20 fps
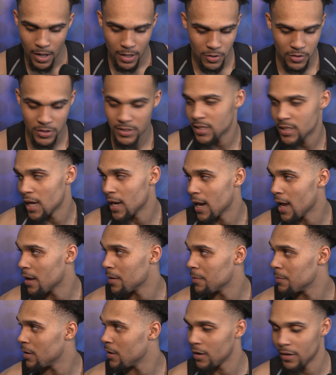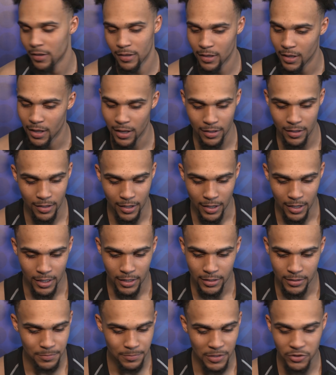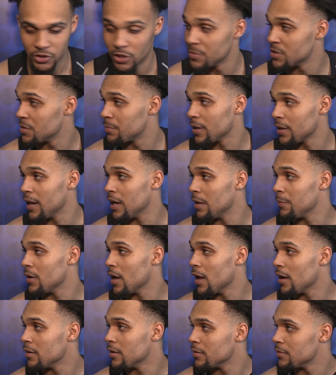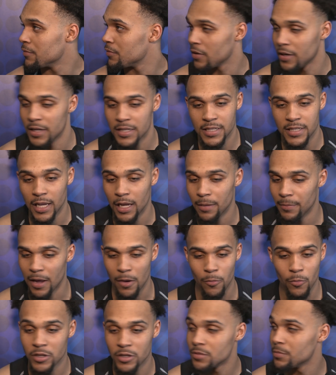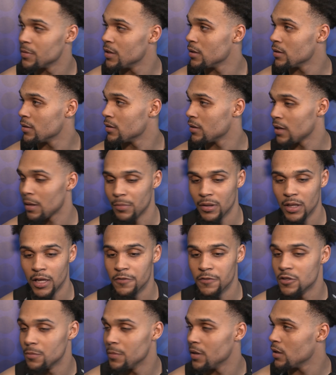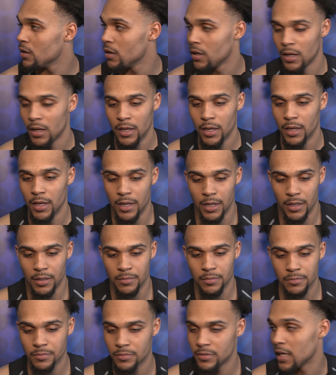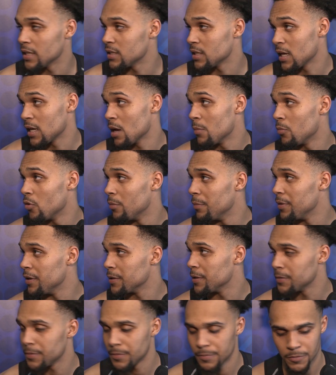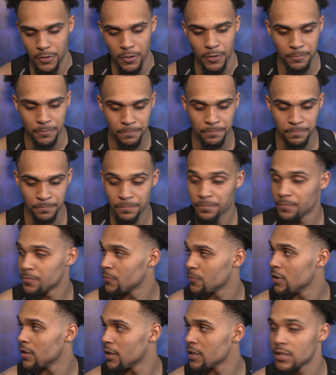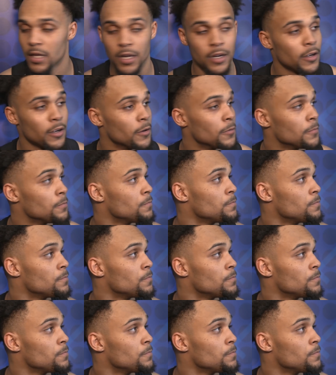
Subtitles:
You can say that, but my dream is to play in the NBA for any team that wants me, that believes in me, and takes a gamble on me. So, yeah, that's how I go.